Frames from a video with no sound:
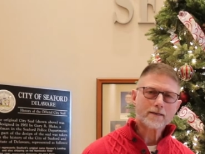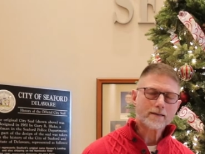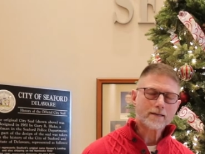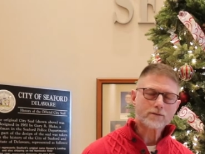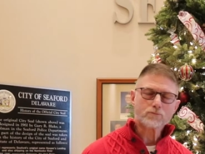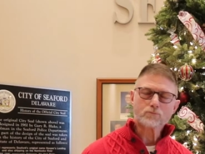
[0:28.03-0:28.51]

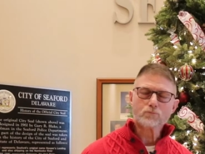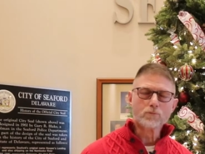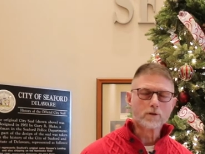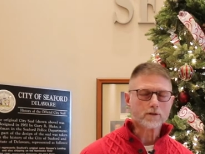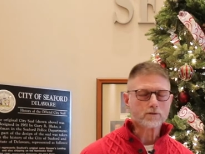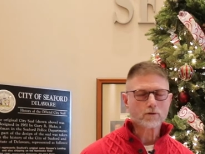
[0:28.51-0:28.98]
It's
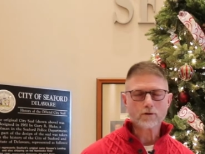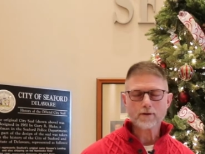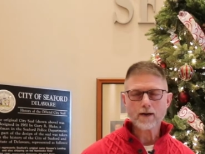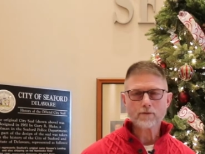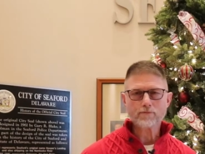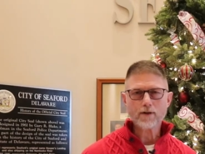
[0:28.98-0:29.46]
really turned
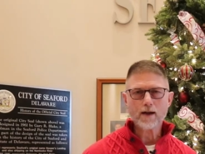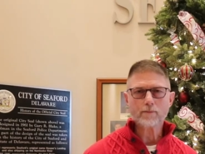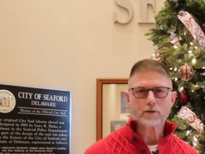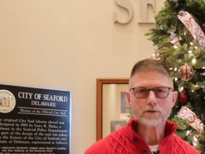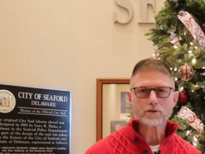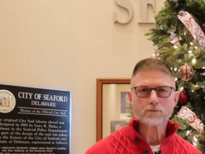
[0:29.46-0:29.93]
out
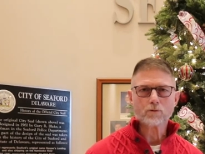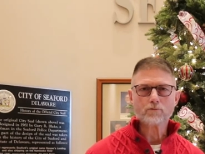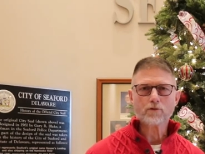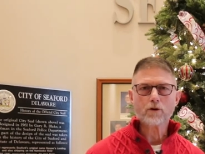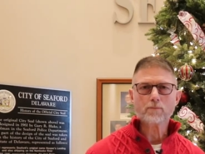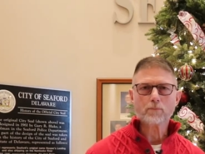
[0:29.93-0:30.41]
fabulous, and we're
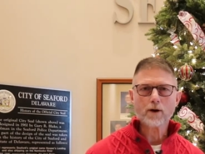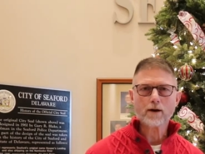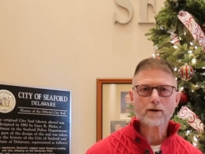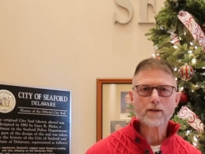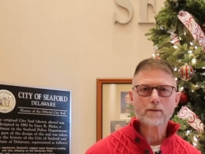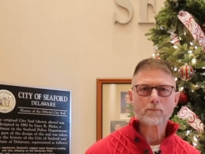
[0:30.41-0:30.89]
very
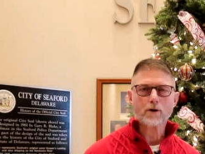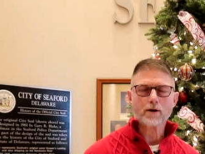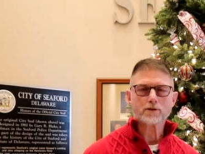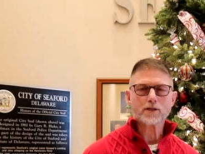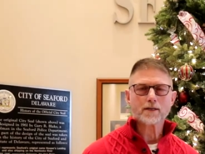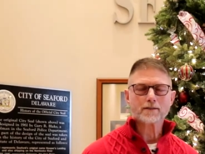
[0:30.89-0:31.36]
proud of that
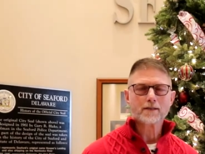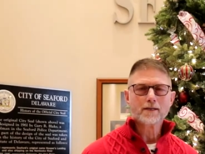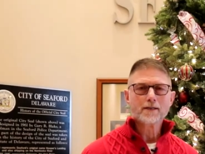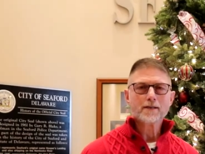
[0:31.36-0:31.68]
project.